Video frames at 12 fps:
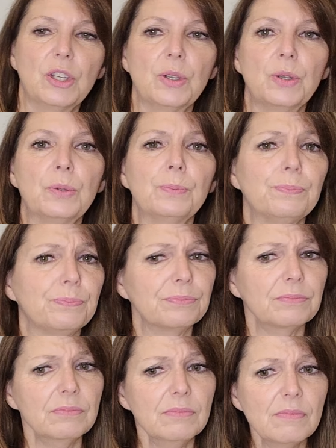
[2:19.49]
who
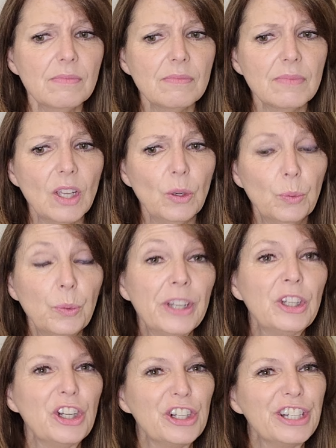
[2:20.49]

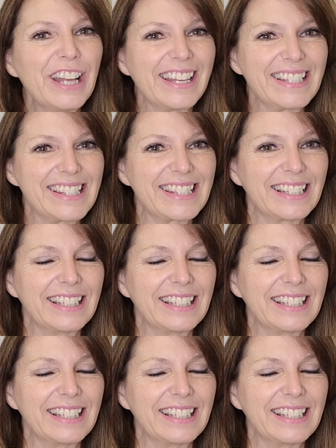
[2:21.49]
will hurt us.